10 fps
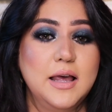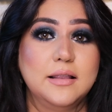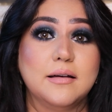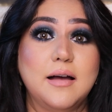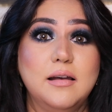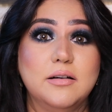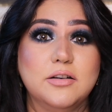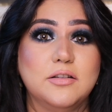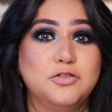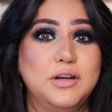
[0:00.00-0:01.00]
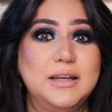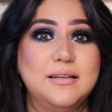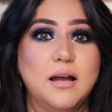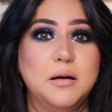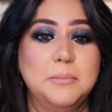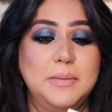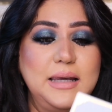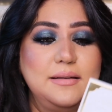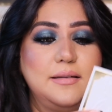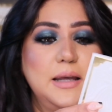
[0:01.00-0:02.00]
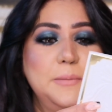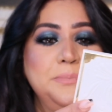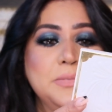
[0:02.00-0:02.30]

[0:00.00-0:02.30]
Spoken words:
The colors, the shades are amazing.